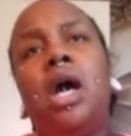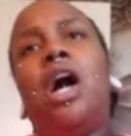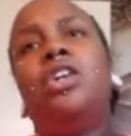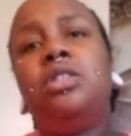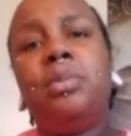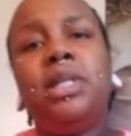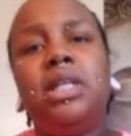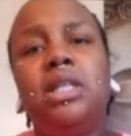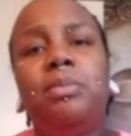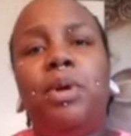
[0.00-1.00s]

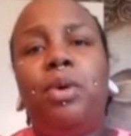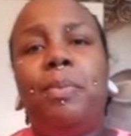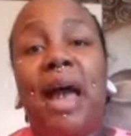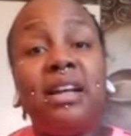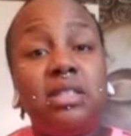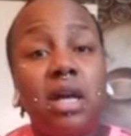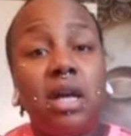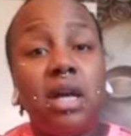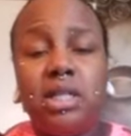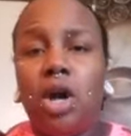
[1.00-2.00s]
Ultimately, the milk backs
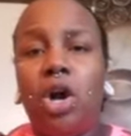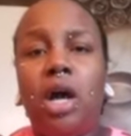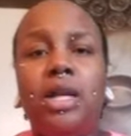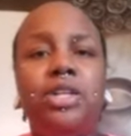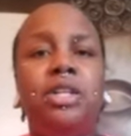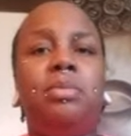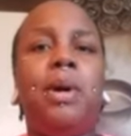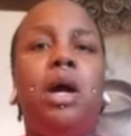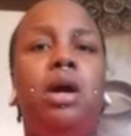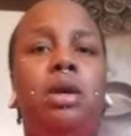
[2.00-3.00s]
up. It's all underneath
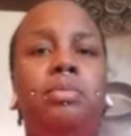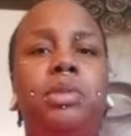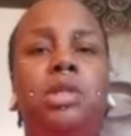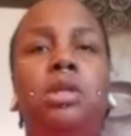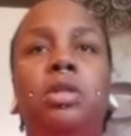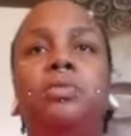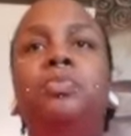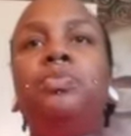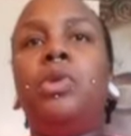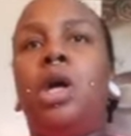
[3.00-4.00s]
my arms.
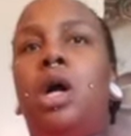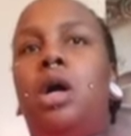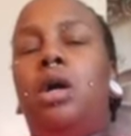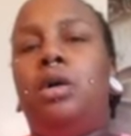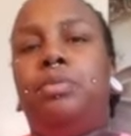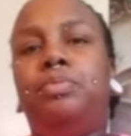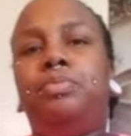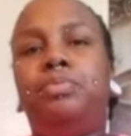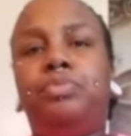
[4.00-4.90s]
Y'all